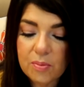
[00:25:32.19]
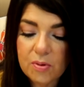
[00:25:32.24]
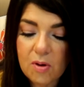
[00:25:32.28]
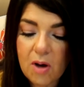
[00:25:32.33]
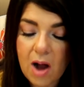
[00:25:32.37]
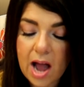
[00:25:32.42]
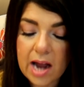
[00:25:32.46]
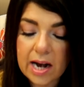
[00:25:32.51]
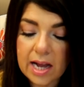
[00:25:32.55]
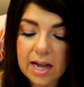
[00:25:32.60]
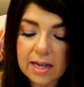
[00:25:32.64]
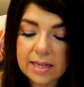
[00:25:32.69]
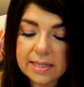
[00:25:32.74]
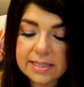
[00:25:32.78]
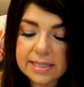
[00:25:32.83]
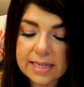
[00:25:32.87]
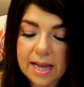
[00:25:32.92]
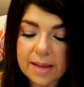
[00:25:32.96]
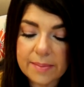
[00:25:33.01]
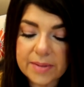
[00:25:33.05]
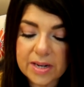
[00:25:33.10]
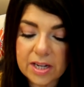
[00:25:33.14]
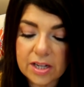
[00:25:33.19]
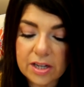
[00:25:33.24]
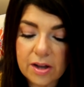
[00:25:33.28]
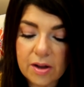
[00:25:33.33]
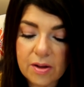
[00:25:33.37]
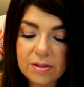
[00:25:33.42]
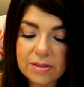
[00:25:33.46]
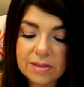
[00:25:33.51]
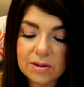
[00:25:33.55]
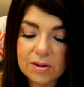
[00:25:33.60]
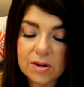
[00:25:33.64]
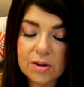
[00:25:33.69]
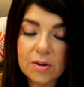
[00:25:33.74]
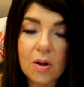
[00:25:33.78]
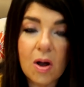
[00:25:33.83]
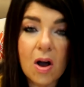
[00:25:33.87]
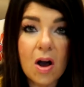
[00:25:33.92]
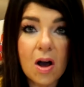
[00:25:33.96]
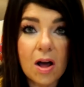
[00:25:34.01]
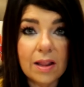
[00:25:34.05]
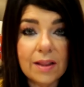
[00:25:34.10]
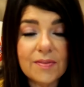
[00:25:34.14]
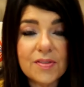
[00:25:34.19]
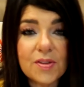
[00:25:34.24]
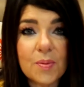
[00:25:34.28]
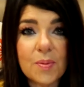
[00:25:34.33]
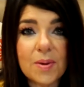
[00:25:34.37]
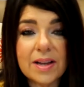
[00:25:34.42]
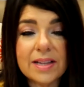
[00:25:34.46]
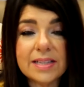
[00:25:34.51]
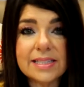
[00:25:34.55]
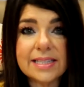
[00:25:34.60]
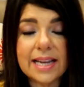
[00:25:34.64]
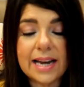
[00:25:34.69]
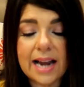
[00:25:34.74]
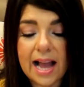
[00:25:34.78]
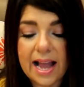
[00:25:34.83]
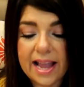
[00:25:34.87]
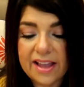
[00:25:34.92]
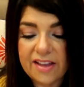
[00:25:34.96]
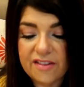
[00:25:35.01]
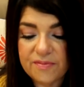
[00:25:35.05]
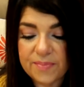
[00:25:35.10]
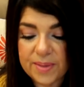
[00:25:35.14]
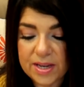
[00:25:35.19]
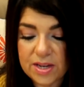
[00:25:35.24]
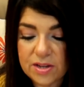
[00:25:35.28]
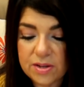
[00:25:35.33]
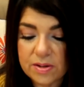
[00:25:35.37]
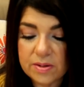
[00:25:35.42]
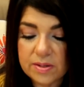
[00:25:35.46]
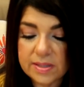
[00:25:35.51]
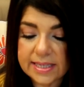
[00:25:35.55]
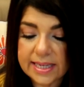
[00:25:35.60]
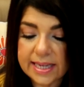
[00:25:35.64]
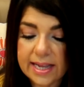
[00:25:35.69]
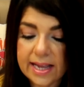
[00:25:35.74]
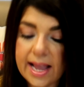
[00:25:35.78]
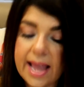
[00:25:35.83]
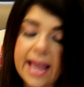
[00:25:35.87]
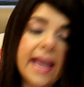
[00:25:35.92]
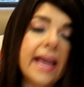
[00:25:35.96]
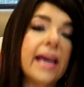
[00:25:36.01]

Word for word: products, I'm gonna go through all of the ones that I have been using